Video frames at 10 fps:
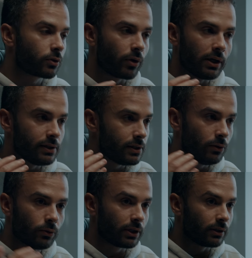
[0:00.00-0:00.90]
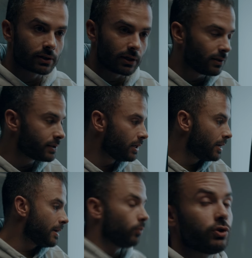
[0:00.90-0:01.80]
crazy looking skills,
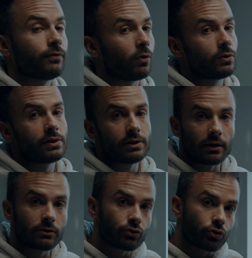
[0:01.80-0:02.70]
which of course is not